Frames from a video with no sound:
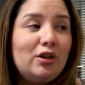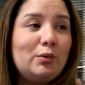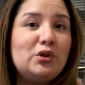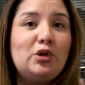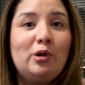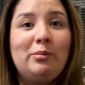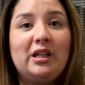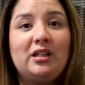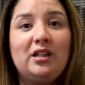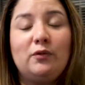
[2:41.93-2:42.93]
There was no
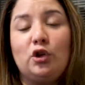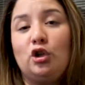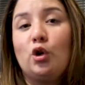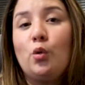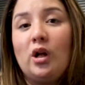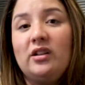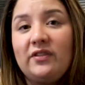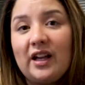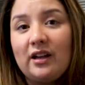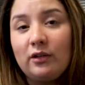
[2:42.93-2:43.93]
ability for you to
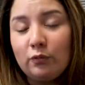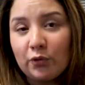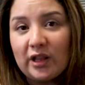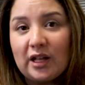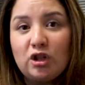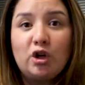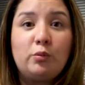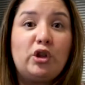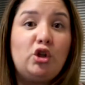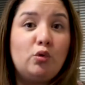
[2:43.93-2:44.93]
qualify for that loan
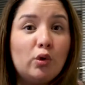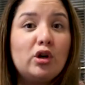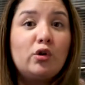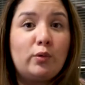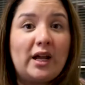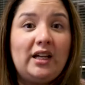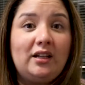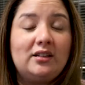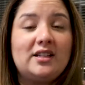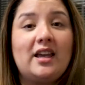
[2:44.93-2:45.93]
with your
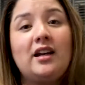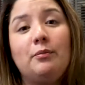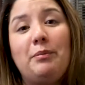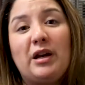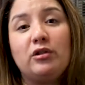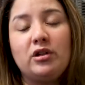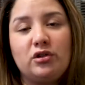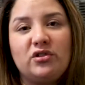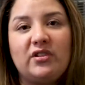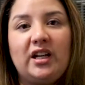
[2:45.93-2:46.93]
credit to get a better
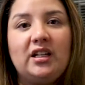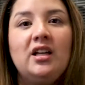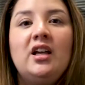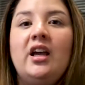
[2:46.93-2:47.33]
interest rate.